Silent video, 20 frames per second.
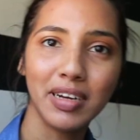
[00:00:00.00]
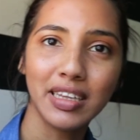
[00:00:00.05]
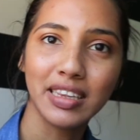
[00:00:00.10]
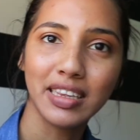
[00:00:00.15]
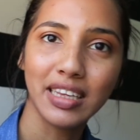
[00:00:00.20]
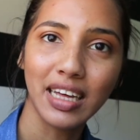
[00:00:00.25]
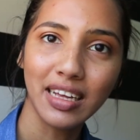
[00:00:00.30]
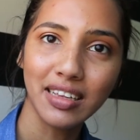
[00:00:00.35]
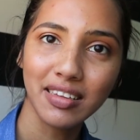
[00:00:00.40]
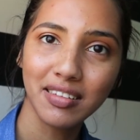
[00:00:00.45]

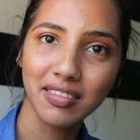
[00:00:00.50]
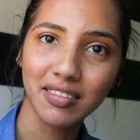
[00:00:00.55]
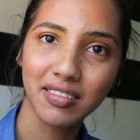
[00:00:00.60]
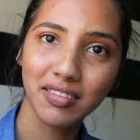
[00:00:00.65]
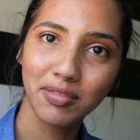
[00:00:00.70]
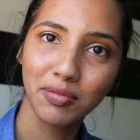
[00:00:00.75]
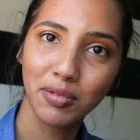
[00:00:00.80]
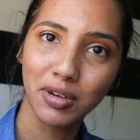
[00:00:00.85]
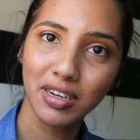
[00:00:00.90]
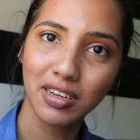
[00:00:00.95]
but
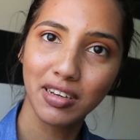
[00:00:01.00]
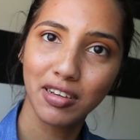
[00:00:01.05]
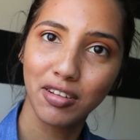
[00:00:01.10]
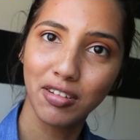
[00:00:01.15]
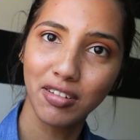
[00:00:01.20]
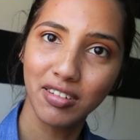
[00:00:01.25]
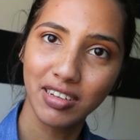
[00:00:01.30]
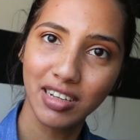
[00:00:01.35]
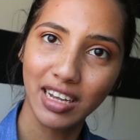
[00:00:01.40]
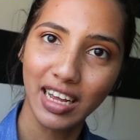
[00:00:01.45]
that's what it
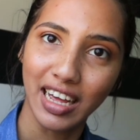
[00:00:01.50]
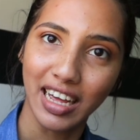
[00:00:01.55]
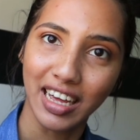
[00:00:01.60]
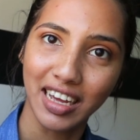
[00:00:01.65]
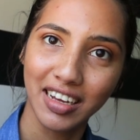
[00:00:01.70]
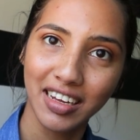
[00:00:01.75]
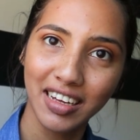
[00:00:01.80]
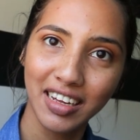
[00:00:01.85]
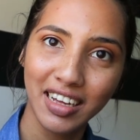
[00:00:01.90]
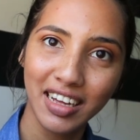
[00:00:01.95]
looks
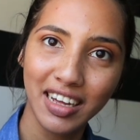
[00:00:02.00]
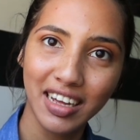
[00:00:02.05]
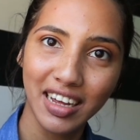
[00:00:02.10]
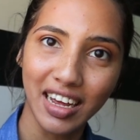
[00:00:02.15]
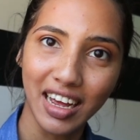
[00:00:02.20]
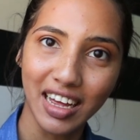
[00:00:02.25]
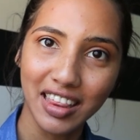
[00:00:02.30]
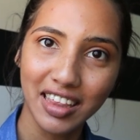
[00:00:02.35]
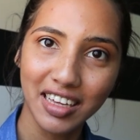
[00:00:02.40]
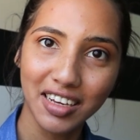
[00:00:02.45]
like.
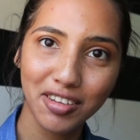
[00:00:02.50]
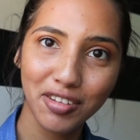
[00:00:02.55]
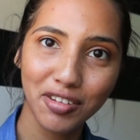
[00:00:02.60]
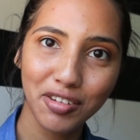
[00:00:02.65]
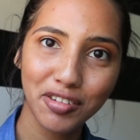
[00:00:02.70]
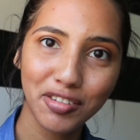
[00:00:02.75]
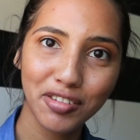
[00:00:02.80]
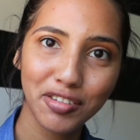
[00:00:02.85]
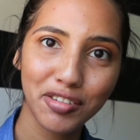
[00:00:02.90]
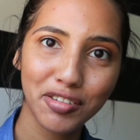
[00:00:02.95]
I think it
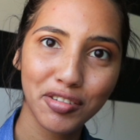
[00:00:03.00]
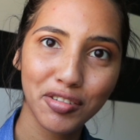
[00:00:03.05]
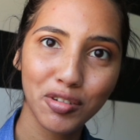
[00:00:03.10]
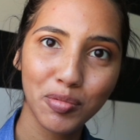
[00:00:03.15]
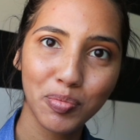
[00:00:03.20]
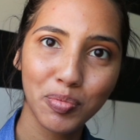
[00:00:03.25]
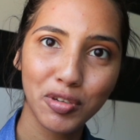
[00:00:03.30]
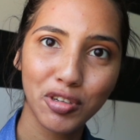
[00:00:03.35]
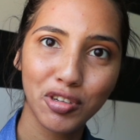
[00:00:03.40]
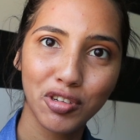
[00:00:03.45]
looks
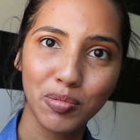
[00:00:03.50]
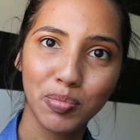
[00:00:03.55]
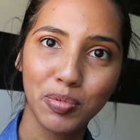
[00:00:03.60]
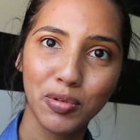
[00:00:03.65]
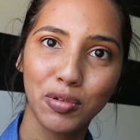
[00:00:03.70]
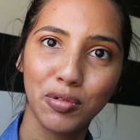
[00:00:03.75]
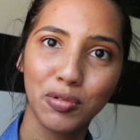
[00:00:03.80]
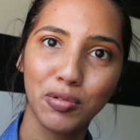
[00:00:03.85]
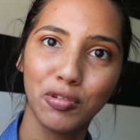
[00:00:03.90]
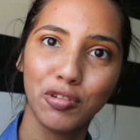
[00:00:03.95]
super, super
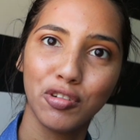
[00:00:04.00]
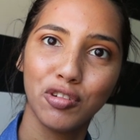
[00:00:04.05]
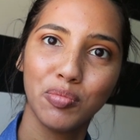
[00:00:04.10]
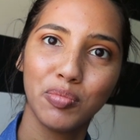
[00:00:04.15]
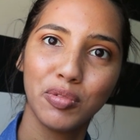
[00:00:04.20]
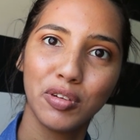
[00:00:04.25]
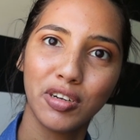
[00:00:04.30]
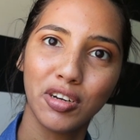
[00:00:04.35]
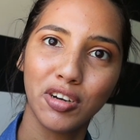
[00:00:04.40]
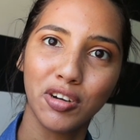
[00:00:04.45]
cool,
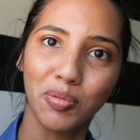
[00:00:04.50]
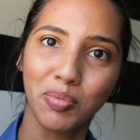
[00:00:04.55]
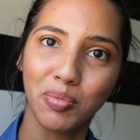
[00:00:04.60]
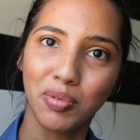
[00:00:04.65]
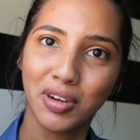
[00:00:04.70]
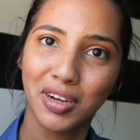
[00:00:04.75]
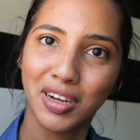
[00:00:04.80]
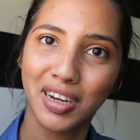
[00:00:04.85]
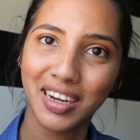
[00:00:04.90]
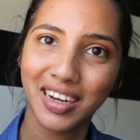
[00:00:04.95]
super dope.
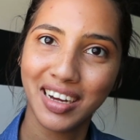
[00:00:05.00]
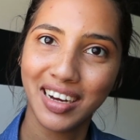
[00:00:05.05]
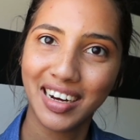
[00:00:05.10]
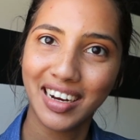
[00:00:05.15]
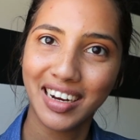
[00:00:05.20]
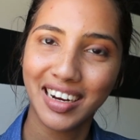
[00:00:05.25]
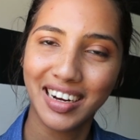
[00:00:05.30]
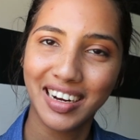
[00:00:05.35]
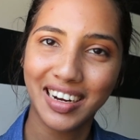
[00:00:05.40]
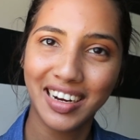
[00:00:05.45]

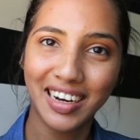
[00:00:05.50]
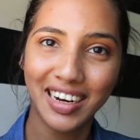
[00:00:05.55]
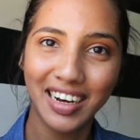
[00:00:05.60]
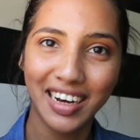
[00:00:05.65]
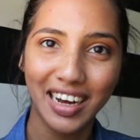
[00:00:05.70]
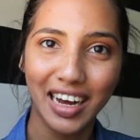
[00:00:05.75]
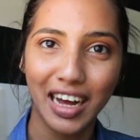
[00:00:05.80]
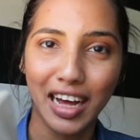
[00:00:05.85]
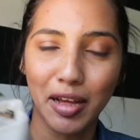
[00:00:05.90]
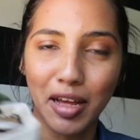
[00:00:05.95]

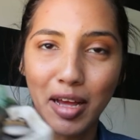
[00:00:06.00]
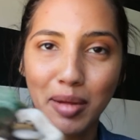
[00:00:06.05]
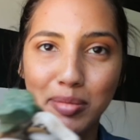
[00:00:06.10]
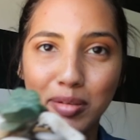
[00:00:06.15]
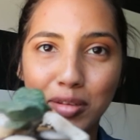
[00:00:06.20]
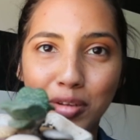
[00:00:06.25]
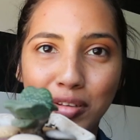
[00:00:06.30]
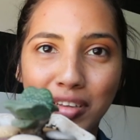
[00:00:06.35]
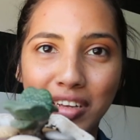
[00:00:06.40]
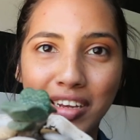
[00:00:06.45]
I
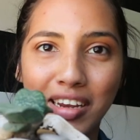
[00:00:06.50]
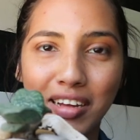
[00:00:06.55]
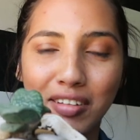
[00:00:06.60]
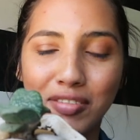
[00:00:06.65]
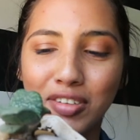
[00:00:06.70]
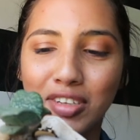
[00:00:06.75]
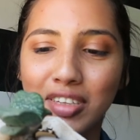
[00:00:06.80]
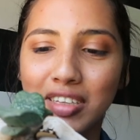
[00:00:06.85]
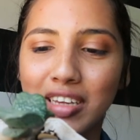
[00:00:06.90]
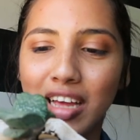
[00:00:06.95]
absolutely
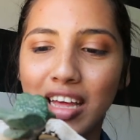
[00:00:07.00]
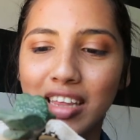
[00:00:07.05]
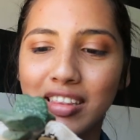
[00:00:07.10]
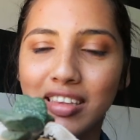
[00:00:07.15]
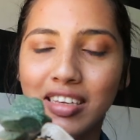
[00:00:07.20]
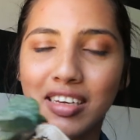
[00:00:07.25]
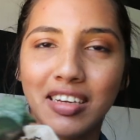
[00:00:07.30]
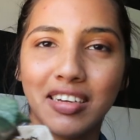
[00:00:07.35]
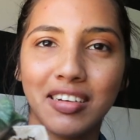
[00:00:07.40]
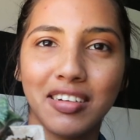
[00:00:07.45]
love it. I
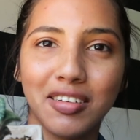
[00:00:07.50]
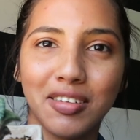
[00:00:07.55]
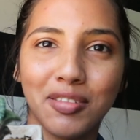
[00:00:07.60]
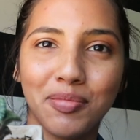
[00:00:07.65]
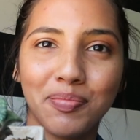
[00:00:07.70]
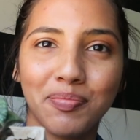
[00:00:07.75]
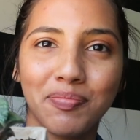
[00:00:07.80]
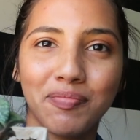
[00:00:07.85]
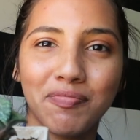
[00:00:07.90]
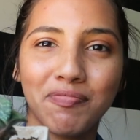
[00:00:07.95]
think
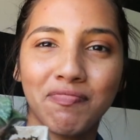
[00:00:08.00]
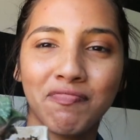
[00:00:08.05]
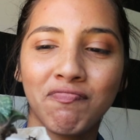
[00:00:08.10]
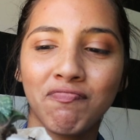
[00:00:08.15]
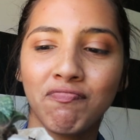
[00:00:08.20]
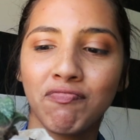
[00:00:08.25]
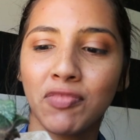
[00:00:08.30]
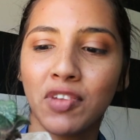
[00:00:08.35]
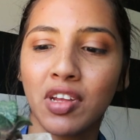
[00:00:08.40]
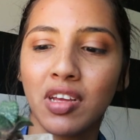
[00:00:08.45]

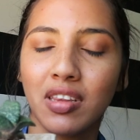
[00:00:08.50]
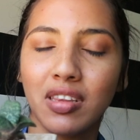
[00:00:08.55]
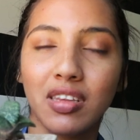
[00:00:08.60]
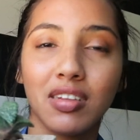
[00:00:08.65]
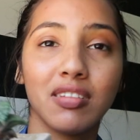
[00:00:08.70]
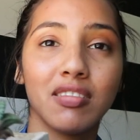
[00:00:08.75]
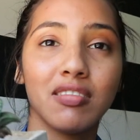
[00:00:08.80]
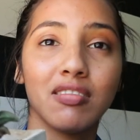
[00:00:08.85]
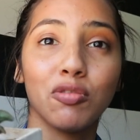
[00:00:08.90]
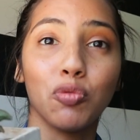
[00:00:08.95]

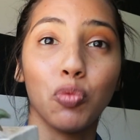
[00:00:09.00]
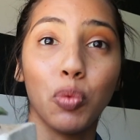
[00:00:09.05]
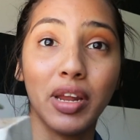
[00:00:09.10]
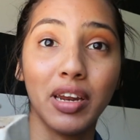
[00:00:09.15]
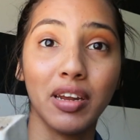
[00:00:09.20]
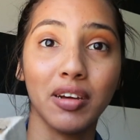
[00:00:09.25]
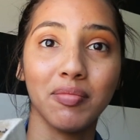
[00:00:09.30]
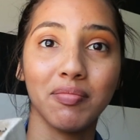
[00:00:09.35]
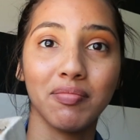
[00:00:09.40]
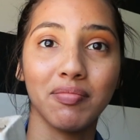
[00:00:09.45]
this is a
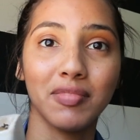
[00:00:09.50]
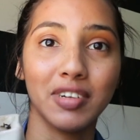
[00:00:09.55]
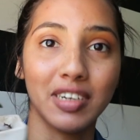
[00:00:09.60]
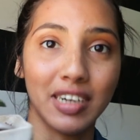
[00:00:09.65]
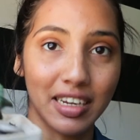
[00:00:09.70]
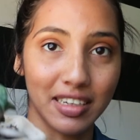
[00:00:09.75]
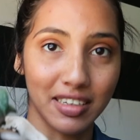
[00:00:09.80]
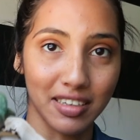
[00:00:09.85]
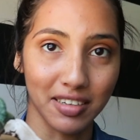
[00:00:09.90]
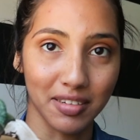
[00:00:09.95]
winner right